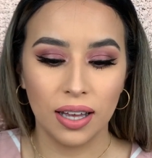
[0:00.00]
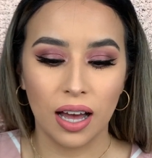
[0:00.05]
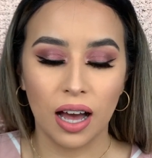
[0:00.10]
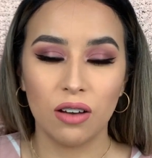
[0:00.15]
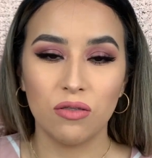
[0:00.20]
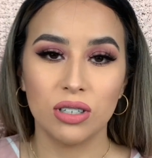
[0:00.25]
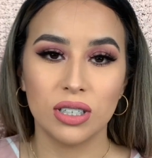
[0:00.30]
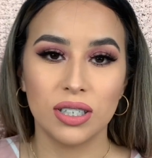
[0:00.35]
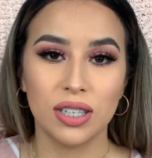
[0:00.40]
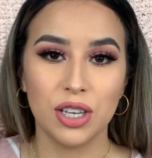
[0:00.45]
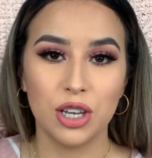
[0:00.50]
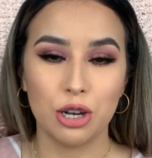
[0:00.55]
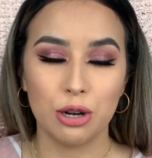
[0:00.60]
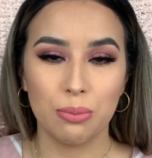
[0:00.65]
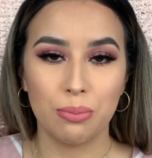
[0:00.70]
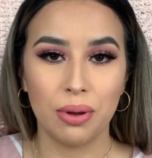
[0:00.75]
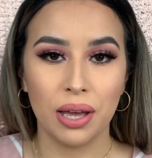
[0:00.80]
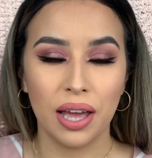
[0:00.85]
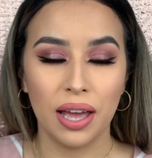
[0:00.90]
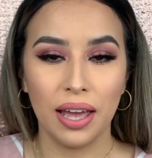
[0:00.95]
obviously
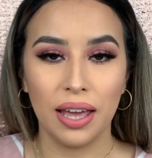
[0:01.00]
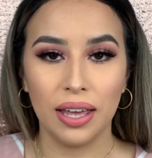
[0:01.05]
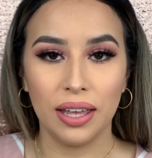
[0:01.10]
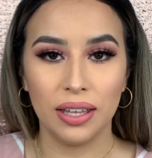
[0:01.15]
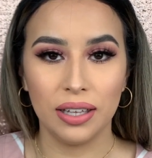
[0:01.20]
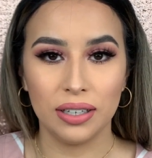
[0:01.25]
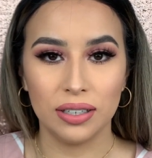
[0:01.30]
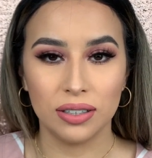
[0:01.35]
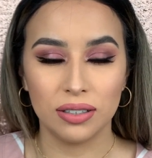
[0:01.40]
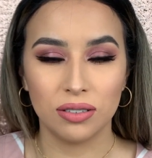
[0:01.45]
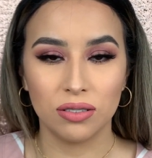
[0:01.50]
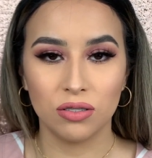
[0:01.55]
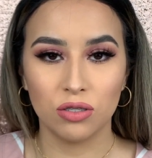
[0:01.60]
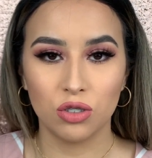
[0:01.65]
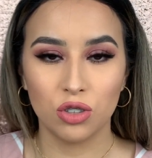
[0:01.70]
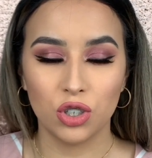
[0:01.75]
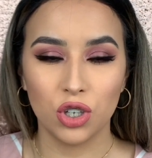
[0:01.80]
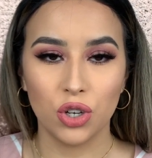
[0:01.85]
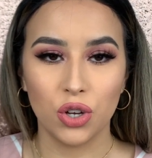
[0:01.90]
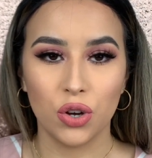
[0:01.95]
you're paying
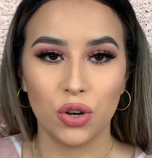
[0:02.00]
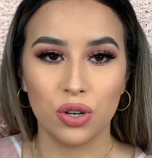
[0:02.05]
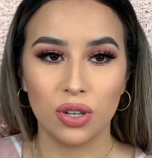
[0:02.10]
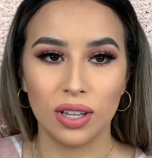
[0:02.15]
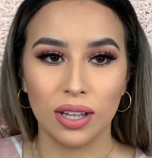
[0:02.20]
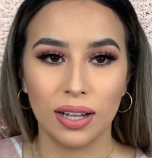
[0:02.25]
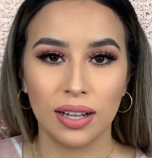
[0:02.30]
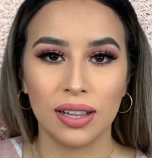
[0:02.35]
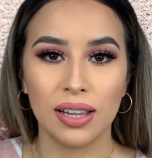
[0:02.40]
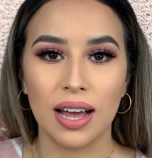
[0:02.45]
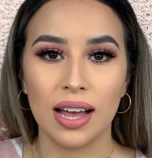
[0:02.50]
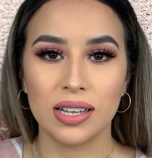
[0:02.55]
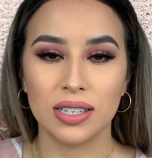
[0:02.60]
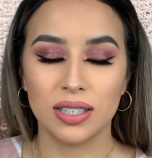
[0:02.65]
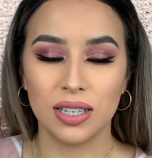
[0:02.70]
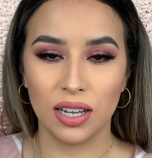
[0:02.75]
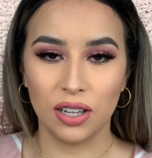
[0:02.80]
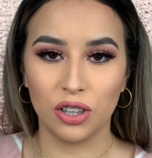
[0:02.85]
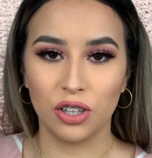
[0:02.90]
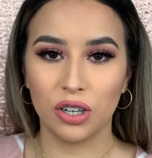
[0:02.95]
to go to the
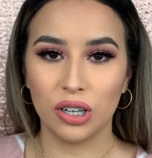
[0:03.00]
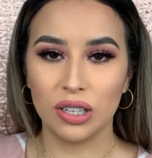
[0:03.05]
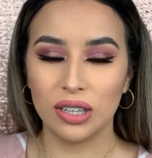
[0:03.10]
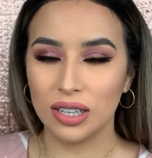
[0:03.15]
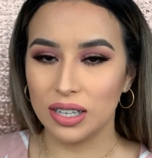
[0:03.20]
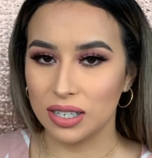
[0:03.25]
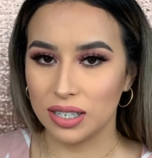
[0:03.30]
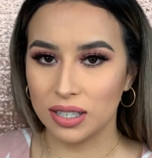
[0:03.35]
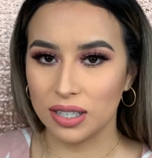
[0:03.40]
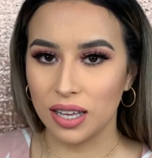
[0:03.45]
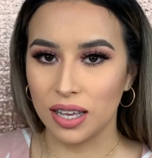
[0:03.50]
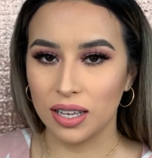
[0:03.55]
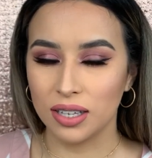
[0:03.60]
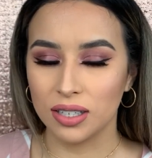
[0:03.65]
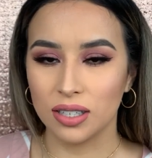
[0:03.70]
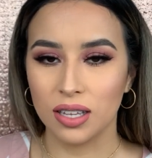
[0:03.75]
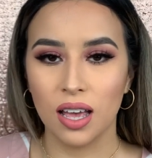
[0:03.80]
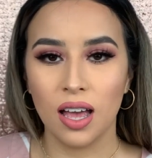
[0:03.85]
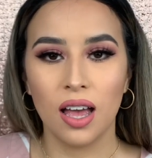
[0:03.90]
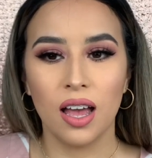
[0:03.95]
class and learn these
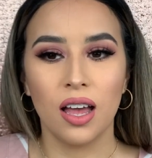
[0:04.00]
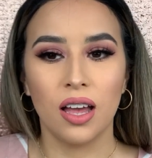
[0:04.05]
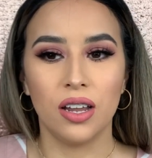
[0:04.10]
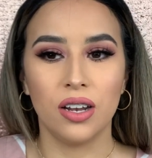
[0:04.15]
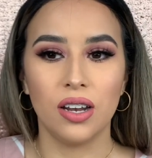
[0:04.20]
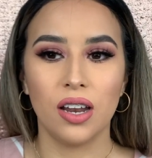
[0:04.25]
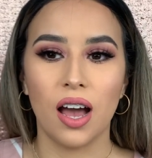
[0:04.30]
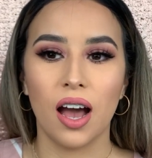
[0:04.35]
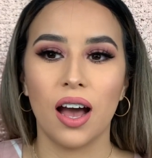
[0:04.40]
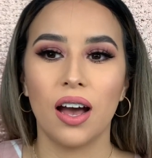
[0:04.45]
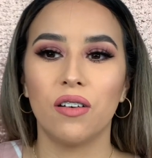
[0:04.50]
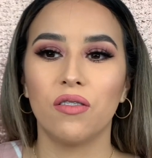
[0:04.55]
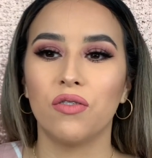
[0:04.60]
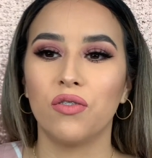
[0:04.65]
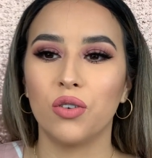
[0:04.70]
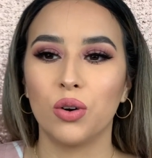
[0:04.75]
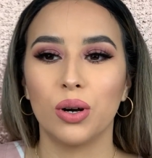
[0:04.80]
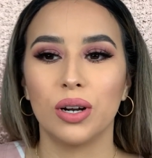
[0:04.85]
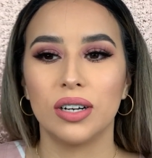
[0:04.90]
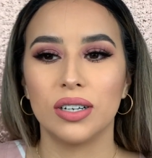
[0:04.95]
things, not
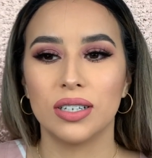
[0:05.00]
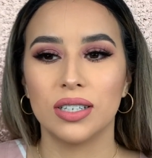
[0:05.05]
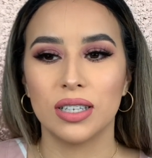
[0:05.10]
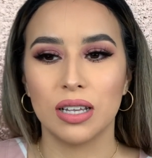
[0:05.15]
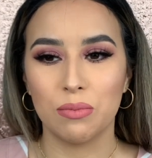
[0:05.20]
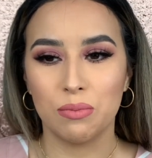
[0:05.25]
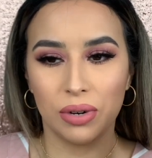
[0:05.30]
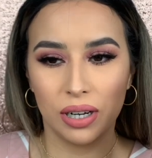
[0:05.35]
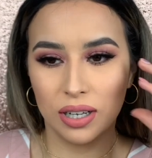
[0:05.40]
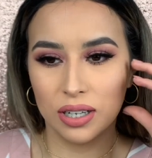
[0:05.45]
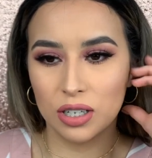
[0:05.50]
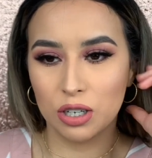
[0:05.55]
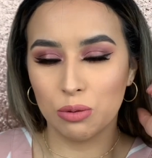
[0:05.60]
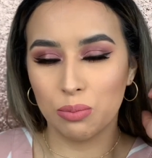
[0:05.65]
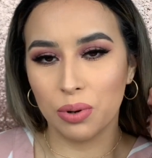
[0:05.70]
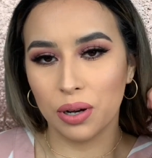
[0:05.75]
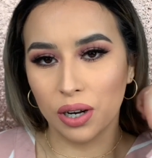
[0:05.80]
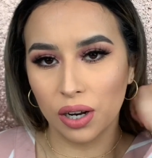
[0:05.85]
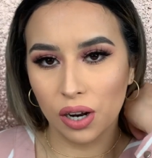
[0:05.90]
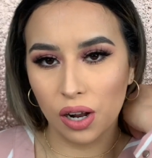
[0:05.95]
for somebody to
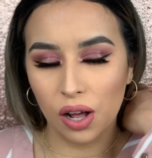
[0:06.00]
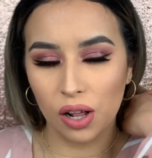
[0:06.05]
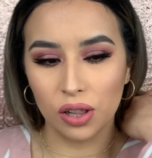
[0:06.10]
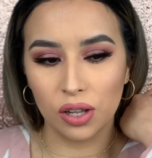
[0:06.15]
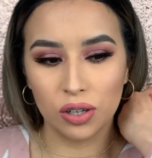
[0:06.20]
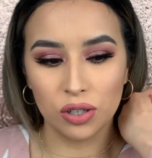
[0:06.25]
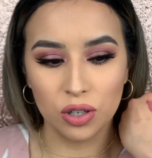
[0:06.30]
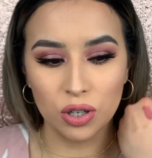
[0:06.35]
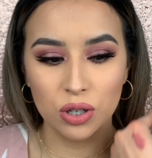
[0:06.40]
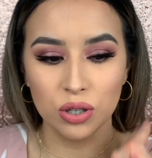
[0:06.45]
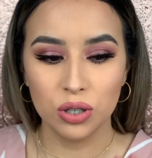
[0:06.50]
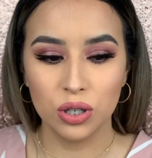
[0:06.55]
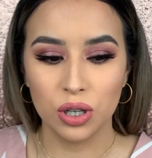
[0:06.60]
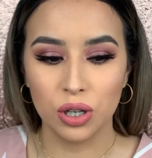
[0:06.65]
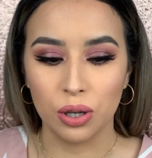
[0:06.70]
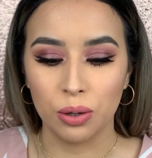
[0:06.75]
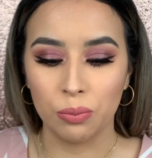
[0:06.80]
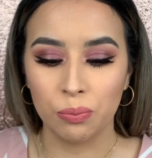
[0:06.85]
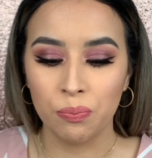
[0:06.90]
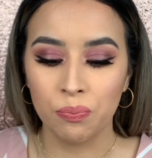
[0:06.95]
put it all on
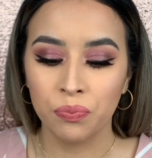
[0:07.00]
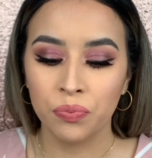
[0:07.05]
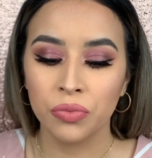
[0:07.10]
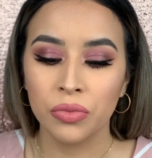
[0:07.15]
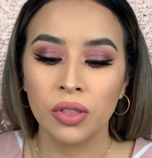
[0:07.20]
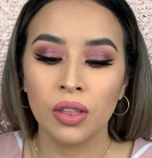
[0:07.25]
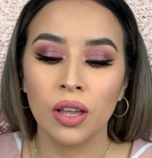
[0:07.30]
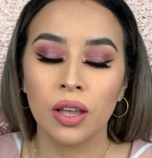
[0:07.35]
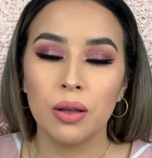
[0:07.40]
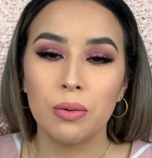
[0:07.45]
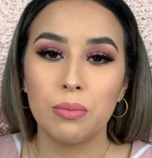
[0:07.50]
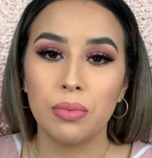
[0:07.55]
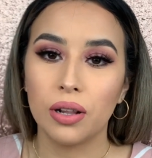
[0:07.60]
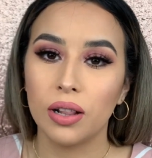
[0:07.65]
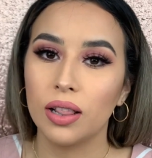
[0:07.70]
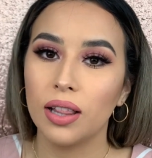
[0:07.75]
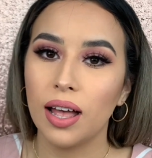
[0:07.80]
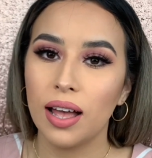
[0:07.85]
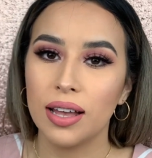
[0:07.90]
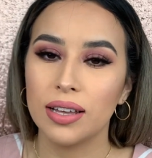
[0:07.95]
YouTube.
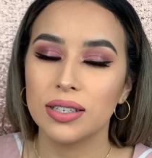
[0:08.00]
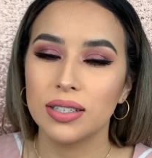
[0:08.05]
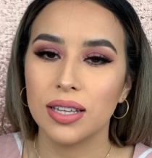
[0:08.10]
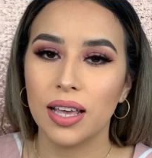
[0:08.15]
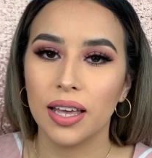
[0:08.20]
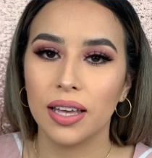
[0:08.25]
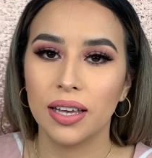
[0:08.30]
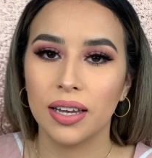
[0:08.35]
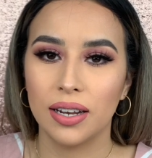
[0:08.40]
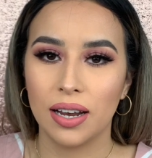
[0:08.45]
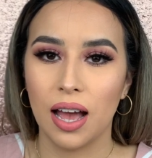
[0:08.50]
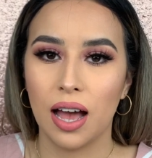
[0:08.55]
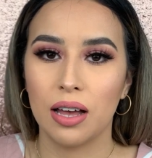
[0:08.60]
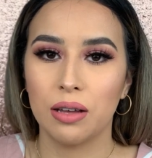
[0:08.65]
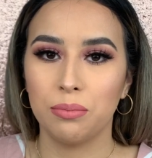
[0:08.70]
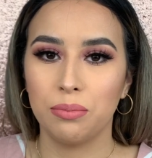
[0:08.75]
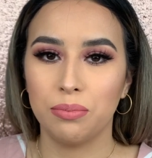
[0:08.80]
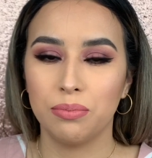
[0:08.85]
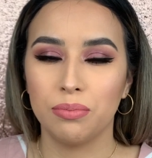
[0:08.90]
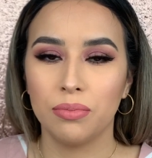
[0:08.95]
Plus, it
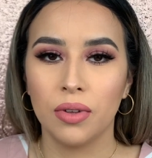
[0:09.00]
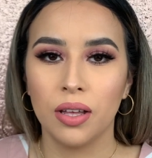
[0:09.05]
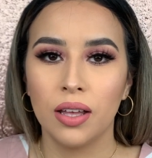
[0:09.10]
cannot